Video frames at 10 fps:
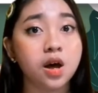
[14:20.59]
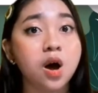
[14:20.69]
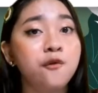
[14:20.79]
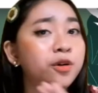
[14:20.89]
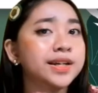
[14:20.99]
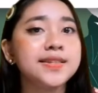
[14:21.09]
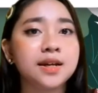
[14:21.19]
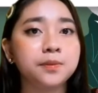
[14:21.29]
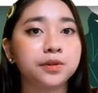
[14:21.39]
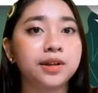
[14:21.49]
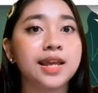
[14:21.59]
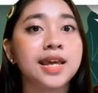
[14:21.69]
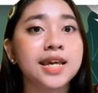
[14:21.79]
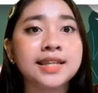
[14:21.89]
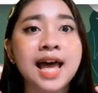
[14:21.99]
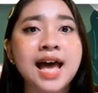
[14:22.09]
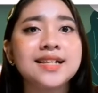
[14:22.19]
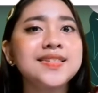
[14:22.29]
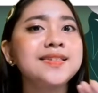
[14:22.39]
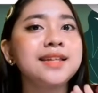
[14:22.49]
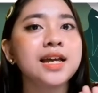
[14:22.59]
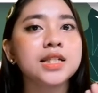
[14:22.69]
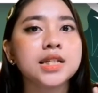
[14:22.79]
For example, enhanced net